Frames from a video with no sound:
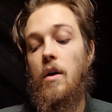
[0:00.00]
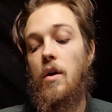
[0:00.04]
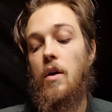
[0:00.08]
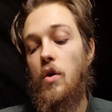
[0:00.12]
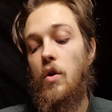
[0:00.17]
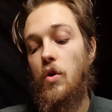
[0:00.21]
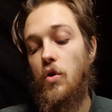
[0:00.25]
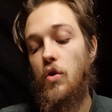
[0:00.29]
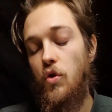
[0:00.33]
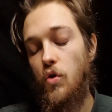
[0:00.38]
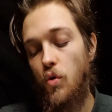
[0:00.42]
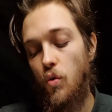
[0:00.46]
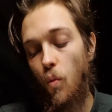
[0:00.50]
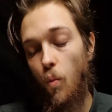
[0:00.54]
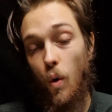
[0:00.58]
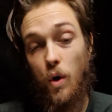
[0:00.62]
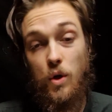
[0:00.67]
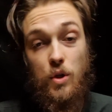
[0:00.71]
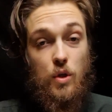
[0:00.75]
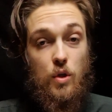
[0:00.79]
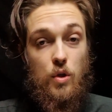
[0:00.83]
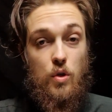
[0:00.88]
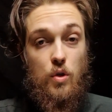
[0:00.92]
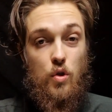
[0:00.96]
you
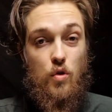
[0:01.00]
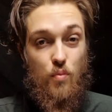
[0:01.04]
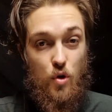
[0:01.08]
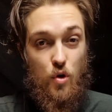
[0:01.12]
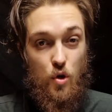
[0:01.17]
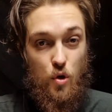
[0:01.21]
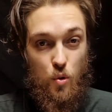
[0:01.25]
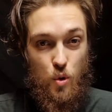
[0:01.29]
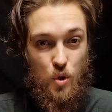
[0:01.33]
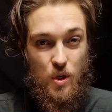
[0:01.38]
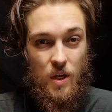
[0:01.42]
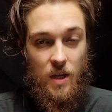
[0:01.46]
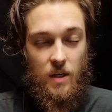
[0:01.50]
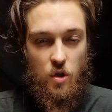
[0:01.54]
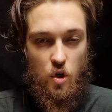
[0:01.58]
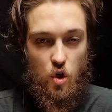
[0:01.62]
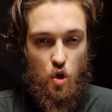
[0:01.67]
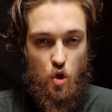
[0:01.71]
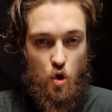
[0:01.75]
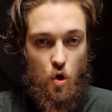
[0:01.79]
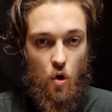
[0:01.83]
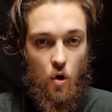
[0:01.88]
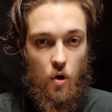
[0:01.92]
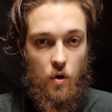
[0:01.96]
wanted to produce as a
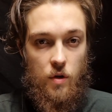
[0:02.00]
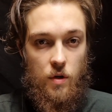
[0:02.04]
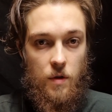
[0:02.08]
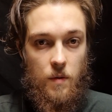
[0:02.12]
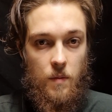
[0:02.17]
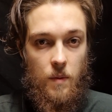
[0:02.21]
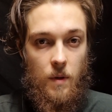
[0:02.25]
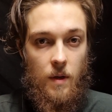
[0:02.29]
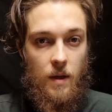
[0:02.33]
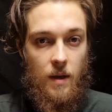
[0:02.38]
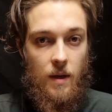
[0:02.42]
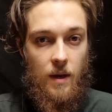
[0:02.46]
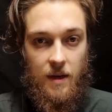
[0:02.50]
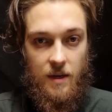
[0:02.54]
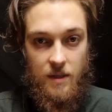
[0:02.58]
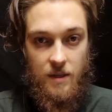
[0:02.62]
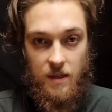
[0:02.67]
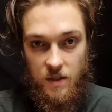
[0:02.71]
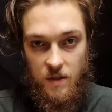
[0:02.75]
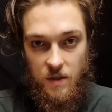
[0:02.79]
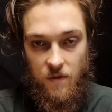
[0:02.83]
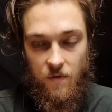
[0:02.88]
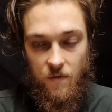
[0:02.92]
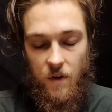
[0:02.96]
short, like
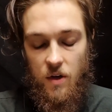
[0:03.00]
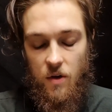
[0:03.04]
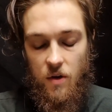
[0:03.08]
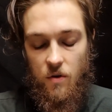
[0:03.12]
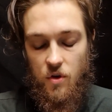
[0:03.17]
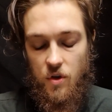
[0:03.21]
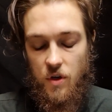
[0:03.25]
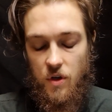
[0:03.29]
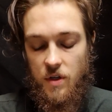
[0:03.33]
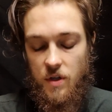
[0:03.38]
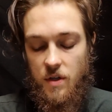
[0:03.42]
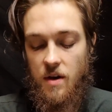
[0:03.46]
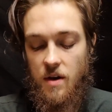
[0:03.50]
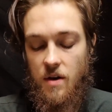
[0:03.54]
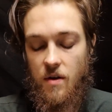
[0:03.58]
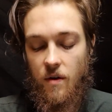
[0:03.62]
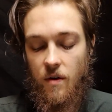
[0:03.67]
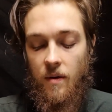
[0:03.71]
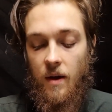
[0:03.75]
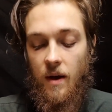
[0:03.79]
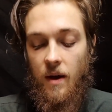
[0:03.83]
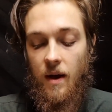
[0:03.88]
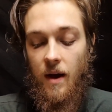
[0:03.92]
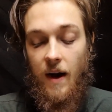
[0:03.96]
this video just
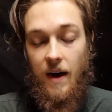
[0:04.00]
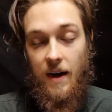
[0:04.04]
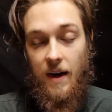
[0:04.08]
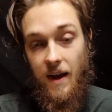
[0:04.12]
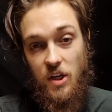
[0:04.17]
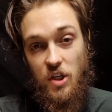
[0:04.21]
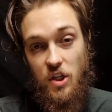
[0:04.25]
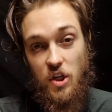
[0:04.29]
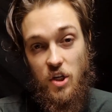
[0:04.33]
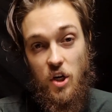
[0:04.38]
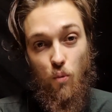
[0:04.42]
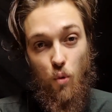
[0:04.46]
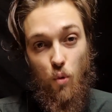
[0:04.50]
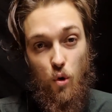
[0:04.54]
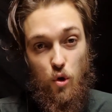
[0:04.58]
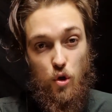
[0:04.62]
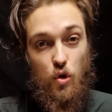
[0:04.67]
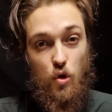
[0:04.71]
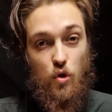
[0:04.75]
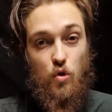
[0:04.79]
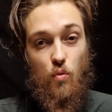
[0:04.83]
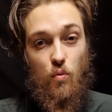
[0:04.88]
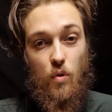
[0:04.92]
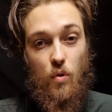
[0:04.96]
here, I actually
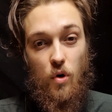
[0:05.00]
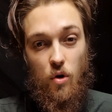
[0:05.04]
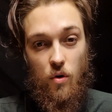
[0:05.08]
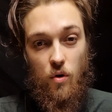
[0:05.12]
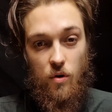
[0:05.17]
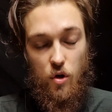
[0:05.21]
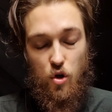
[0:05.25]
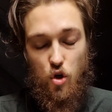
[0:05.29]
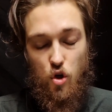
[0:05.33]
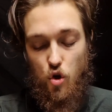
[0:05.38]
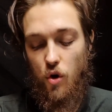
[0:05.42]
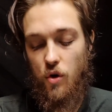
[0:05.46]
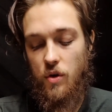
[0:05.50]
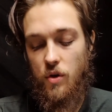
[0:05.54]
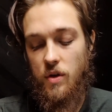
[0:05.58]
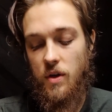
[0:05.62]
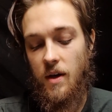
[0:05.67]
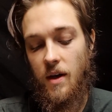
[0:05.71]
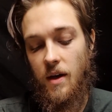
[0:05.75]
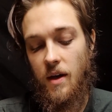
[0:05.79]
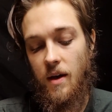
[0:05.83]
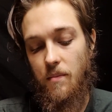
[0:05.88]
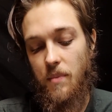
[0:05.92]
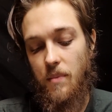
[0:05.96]
wanted to record a short,
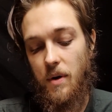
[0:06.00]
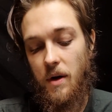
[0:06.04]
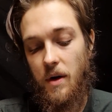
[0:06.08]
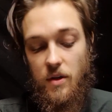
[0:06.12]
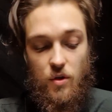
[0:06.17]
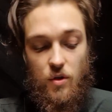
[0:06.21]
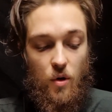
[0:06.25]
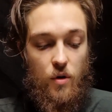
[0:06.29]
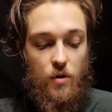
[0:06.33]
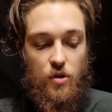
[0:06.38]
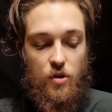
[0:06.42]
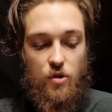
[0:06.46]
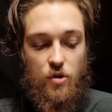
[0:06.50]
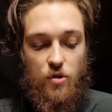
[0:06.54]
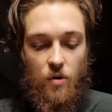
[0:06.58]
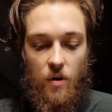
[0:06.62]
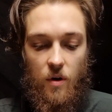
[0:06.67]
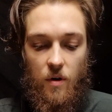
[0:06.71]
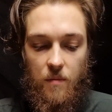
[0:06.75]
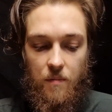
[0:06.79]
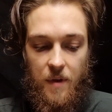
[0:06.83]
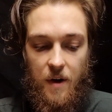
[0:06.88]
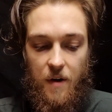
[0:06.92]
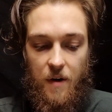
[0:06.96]
but I talked too
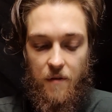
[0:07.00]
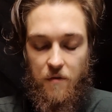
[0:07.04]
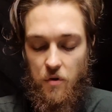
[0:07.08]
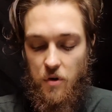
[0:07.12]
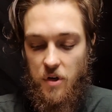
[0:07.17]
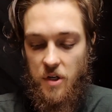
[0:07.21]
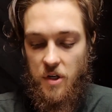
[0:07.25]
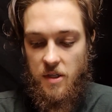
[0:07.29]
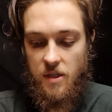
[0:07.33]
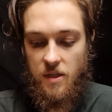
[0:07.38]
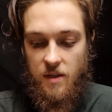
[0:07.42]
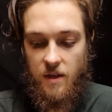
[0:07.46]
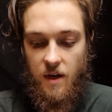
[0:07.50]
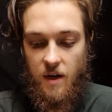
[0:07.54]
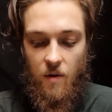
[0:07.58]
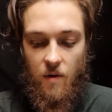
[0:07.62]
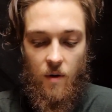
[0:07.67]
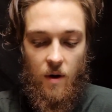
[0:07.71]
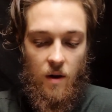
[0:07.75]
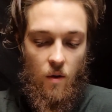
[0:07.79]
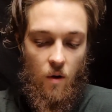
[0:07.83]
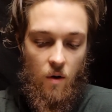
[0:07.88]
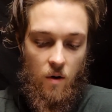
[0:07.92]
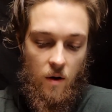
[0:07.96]
long, therefore this is now
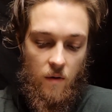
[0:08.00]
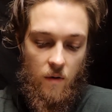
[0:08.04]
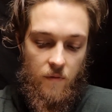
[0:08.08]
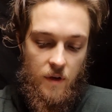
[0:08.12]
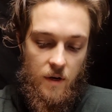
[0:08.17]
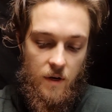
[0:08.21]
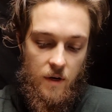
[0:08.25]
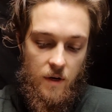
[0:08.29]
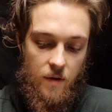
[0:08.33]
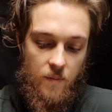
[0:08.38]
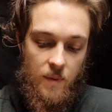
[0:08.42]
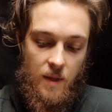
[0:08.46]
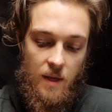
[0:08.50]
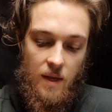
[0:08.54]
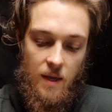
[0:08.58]
a longer video,